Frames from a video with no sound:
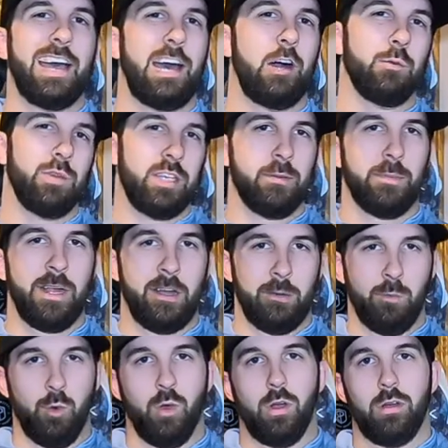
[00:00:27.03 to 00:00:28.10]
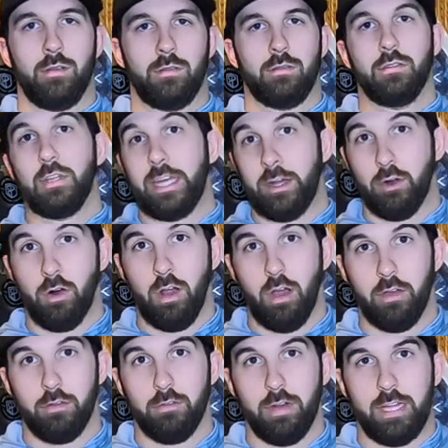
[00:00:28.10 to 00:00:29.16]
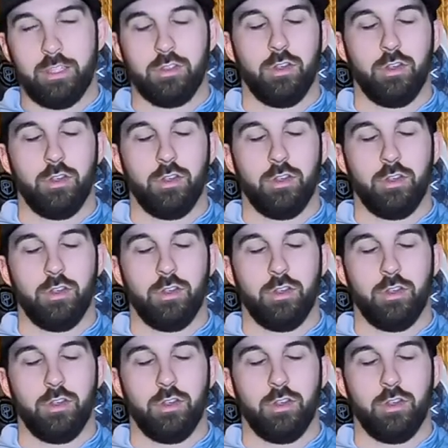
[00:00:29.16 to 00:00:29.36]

I'll be comparing more later on right?